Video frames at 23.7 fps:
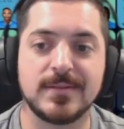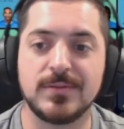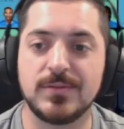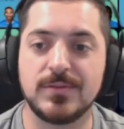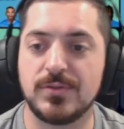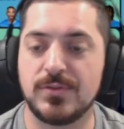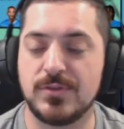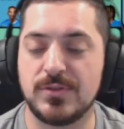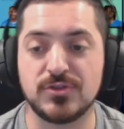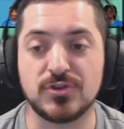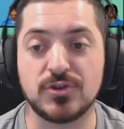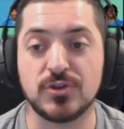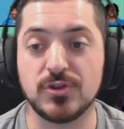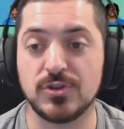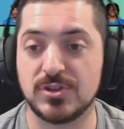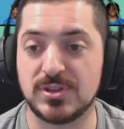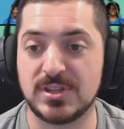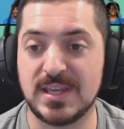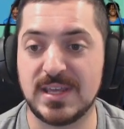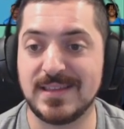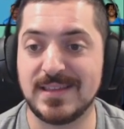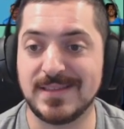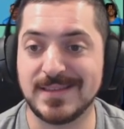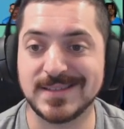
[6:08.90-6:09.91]
it's a good
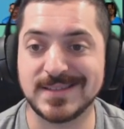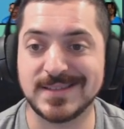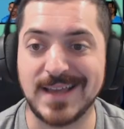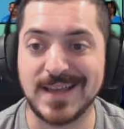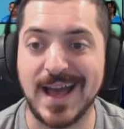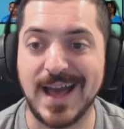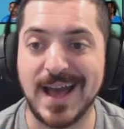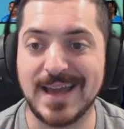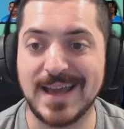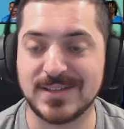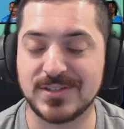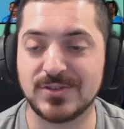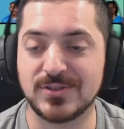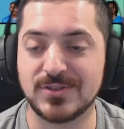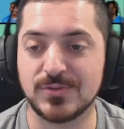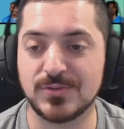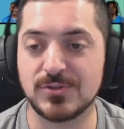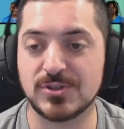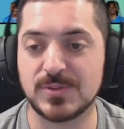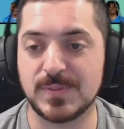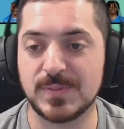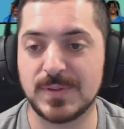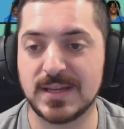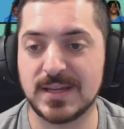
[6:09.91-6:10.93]
thing this guy took
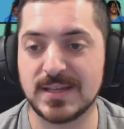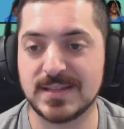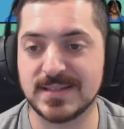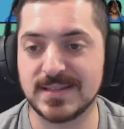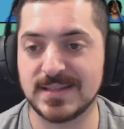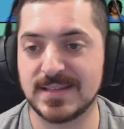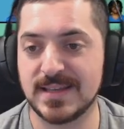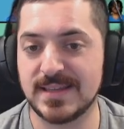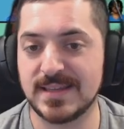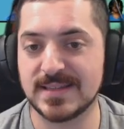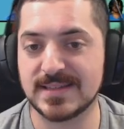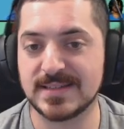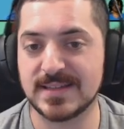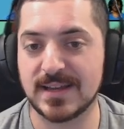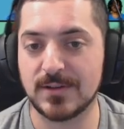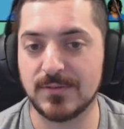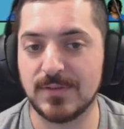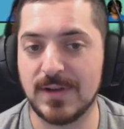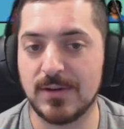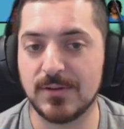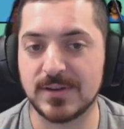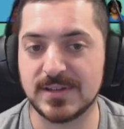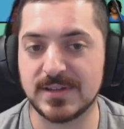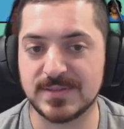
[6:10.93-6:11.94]
George Pickens in the 2nd
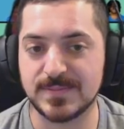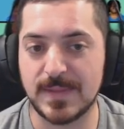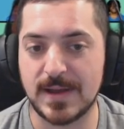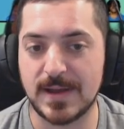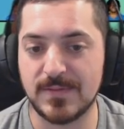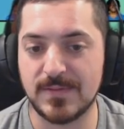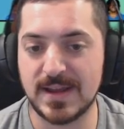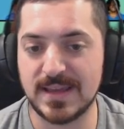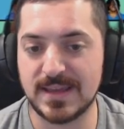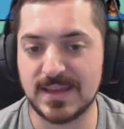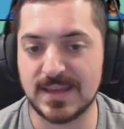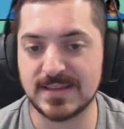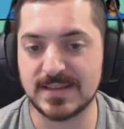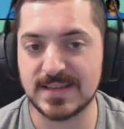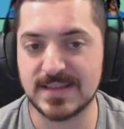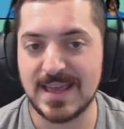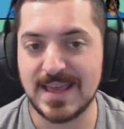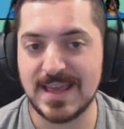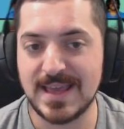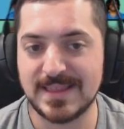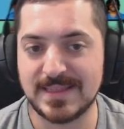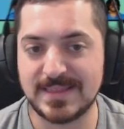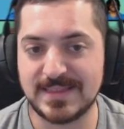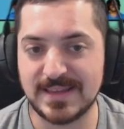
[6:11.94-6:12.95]
round, because my rankings
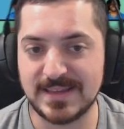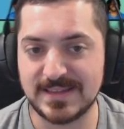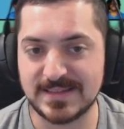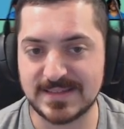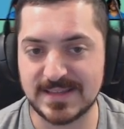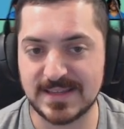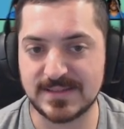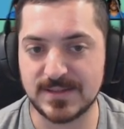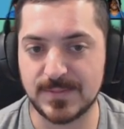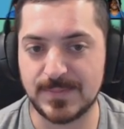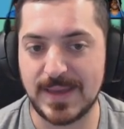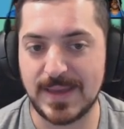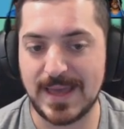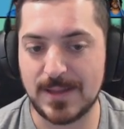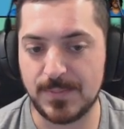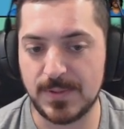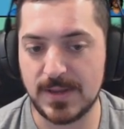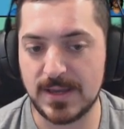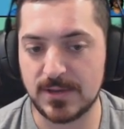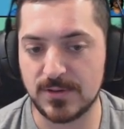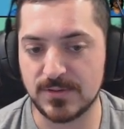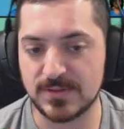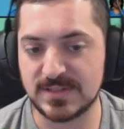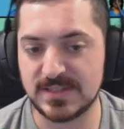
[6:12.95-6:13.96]
thinks it's a bad
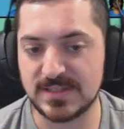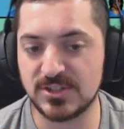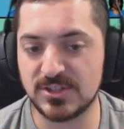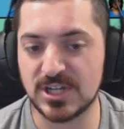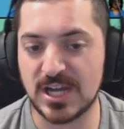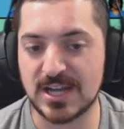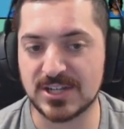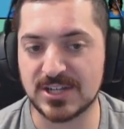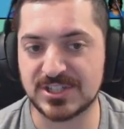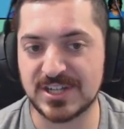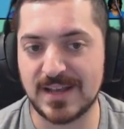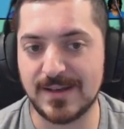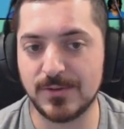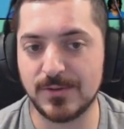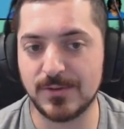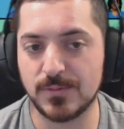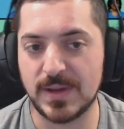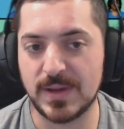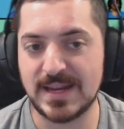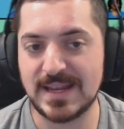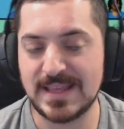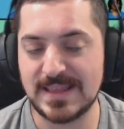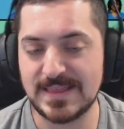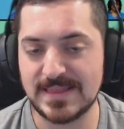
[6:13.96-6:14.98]
pick. You see, Josh Allen
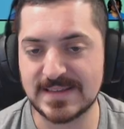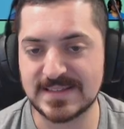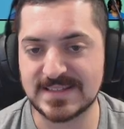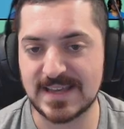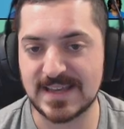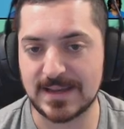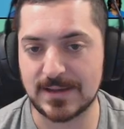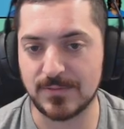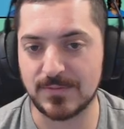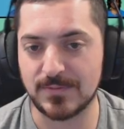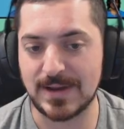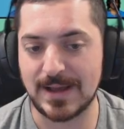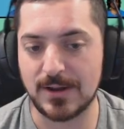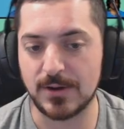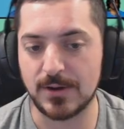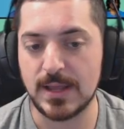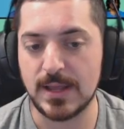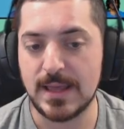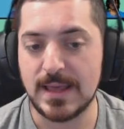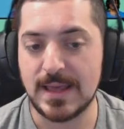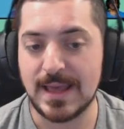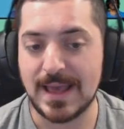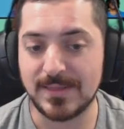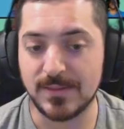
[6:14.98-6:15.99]
went in the 2nd
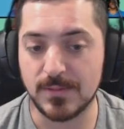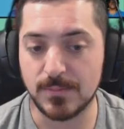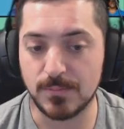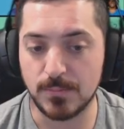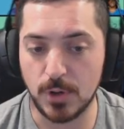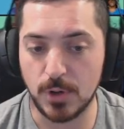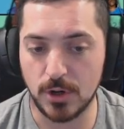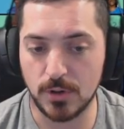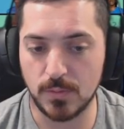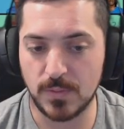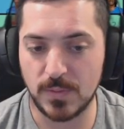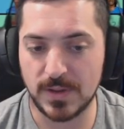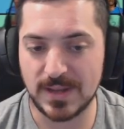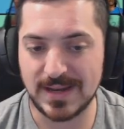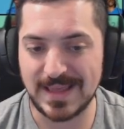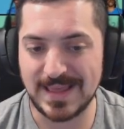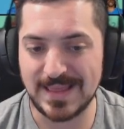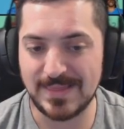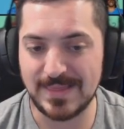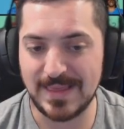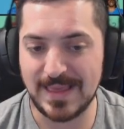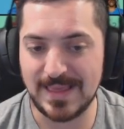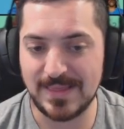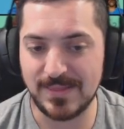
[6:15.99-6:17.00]
round, and Lamar went
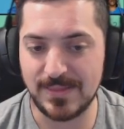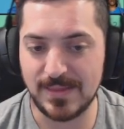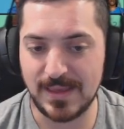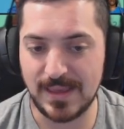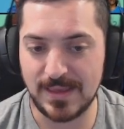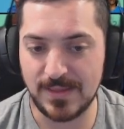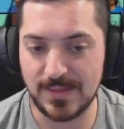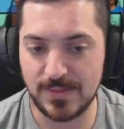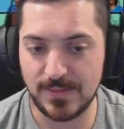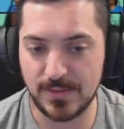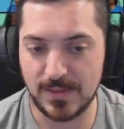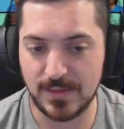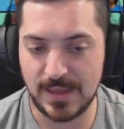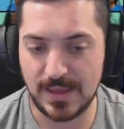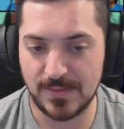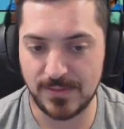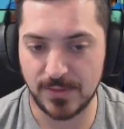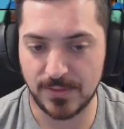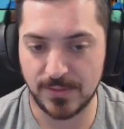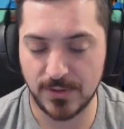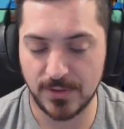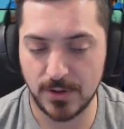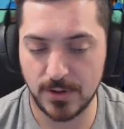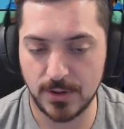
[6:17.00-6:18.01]
in the
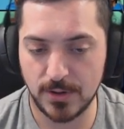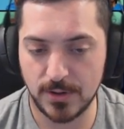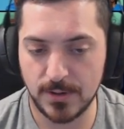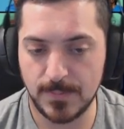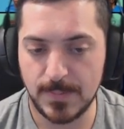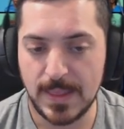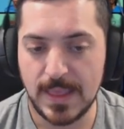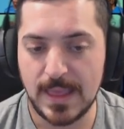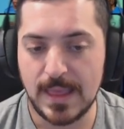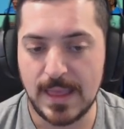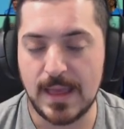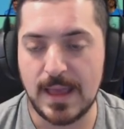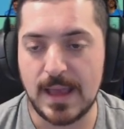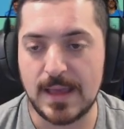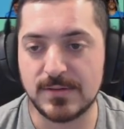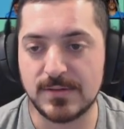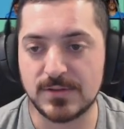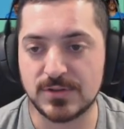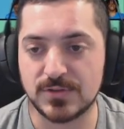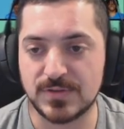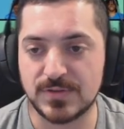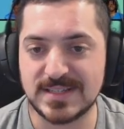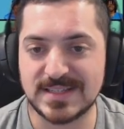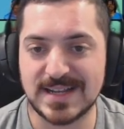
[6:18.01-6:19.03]
3rd. And
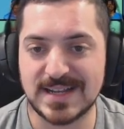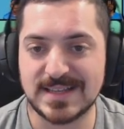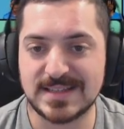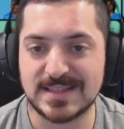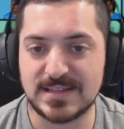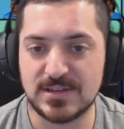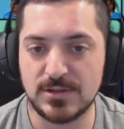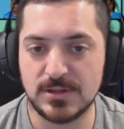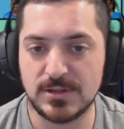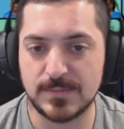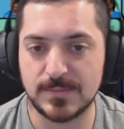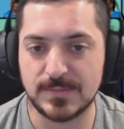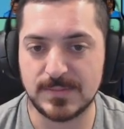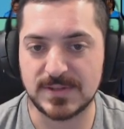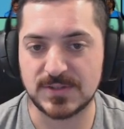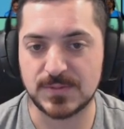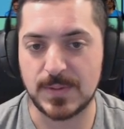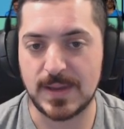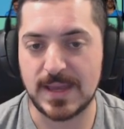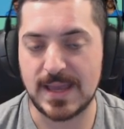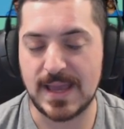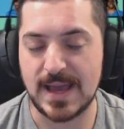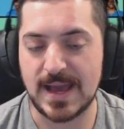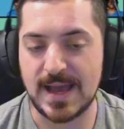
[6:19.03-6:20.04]
there's a reason I tiered them this
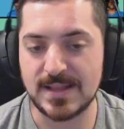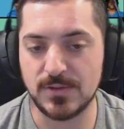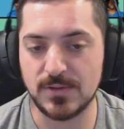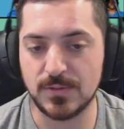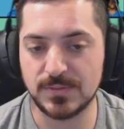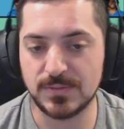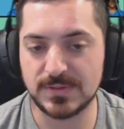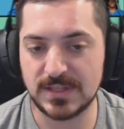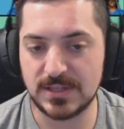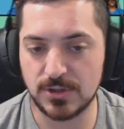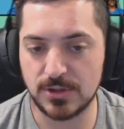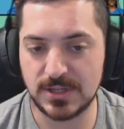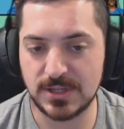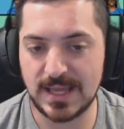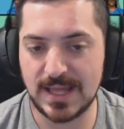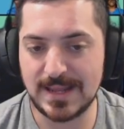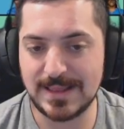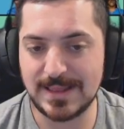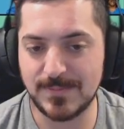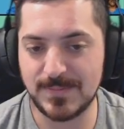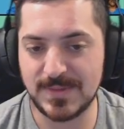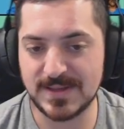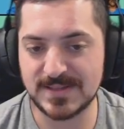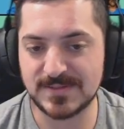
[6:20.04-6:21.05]
way. I don't think you're
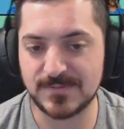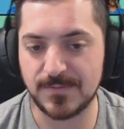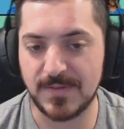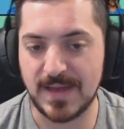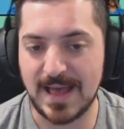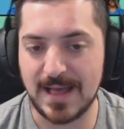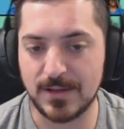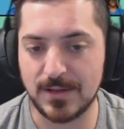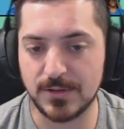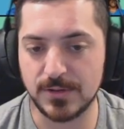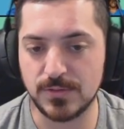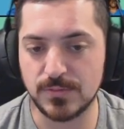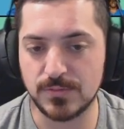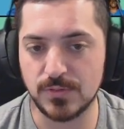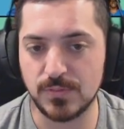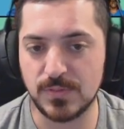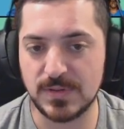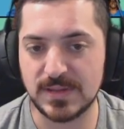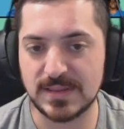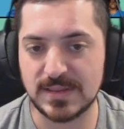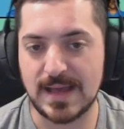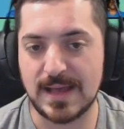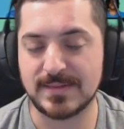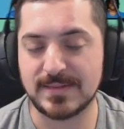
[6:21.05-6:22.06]
getting the best value
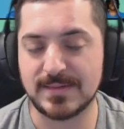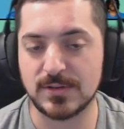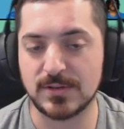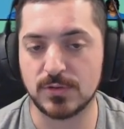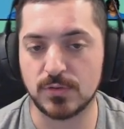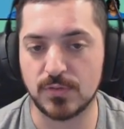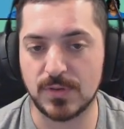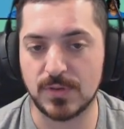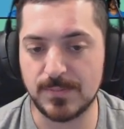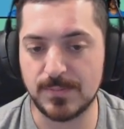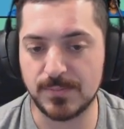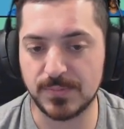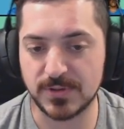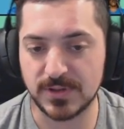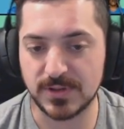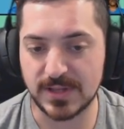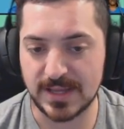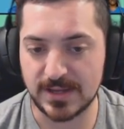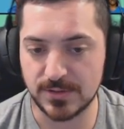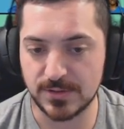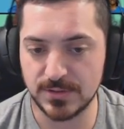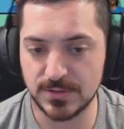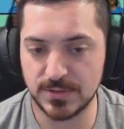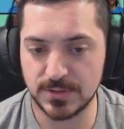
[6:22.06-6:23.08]
doing that. They're great
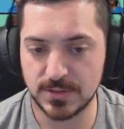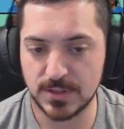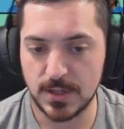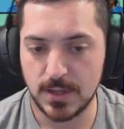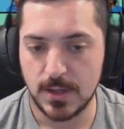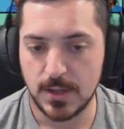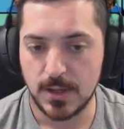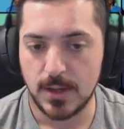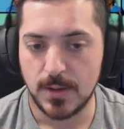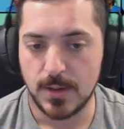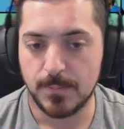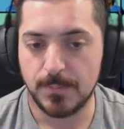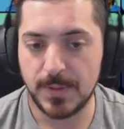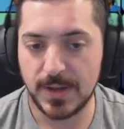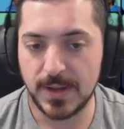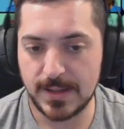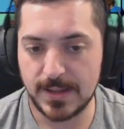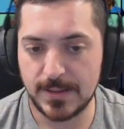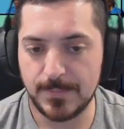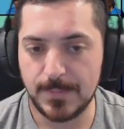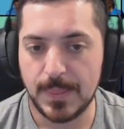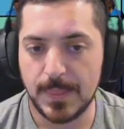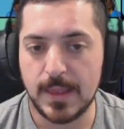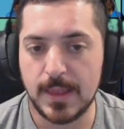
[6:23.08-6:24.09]
players,
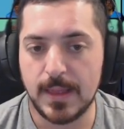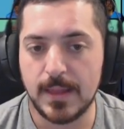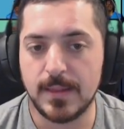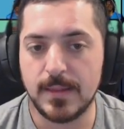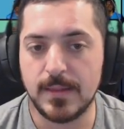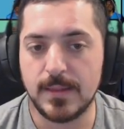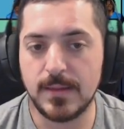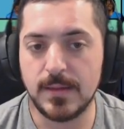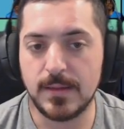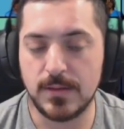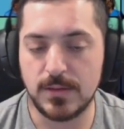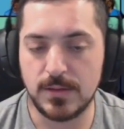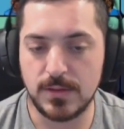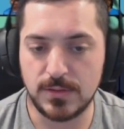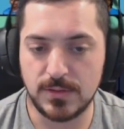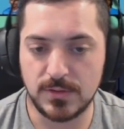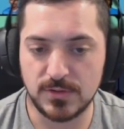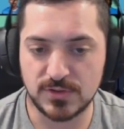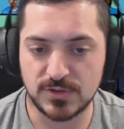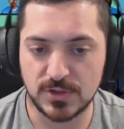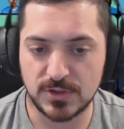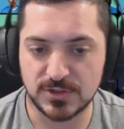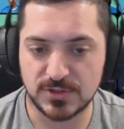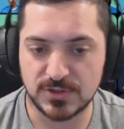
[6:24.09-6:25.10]
but
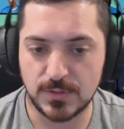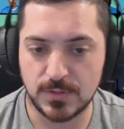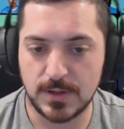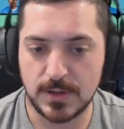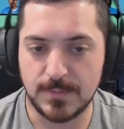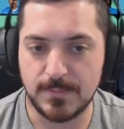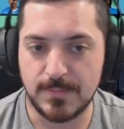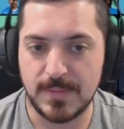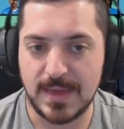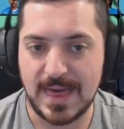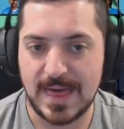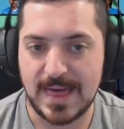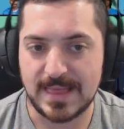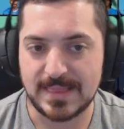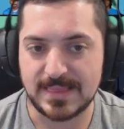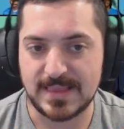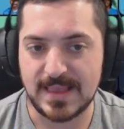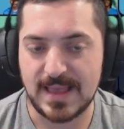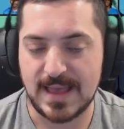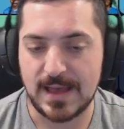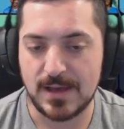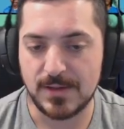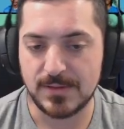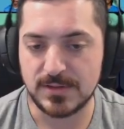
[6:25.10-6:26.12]
there's also a math
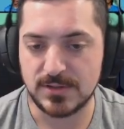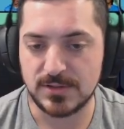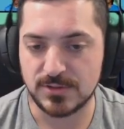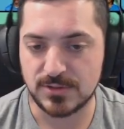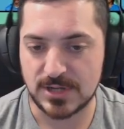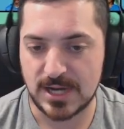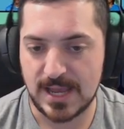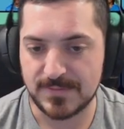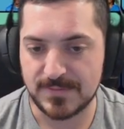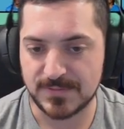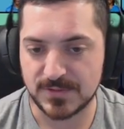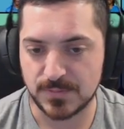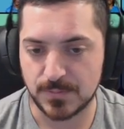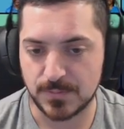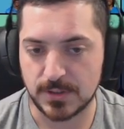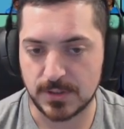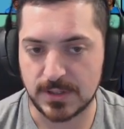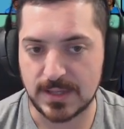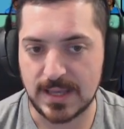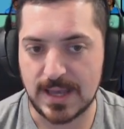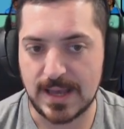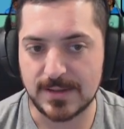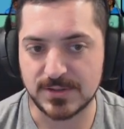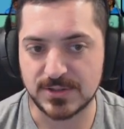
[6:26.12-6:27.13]
to how these drafts
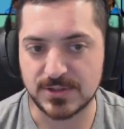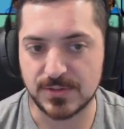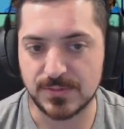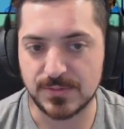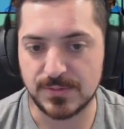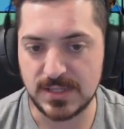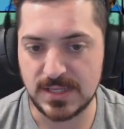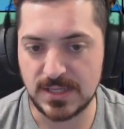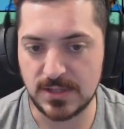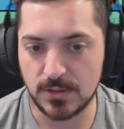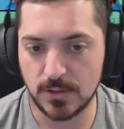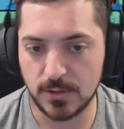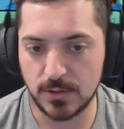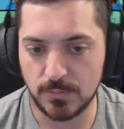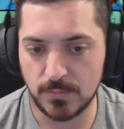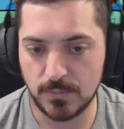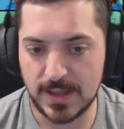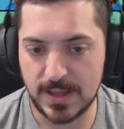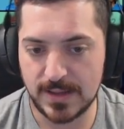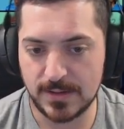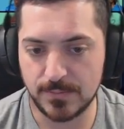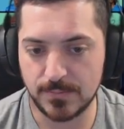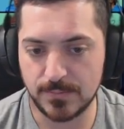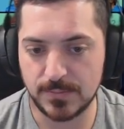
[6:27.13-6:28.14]
work out. So Nico
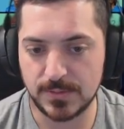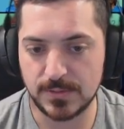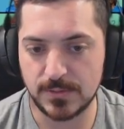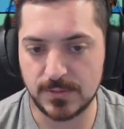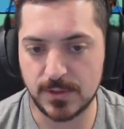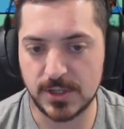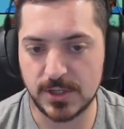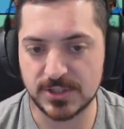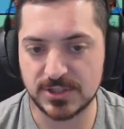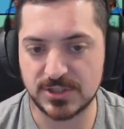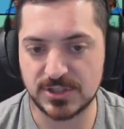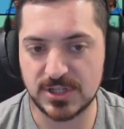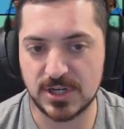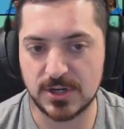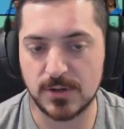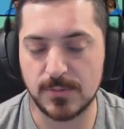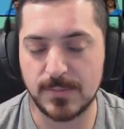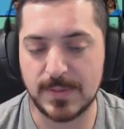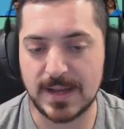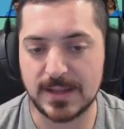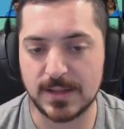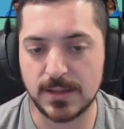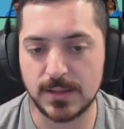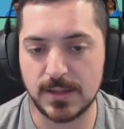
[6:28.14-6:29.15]
went. We lost
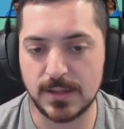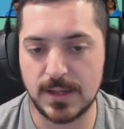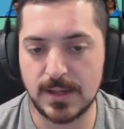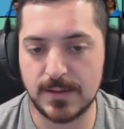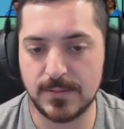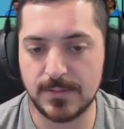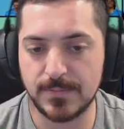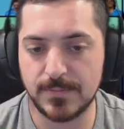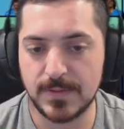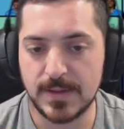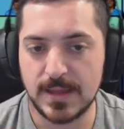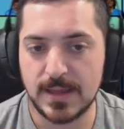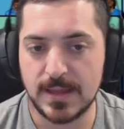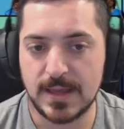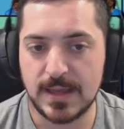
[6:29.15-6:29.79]
Jeremiah Love.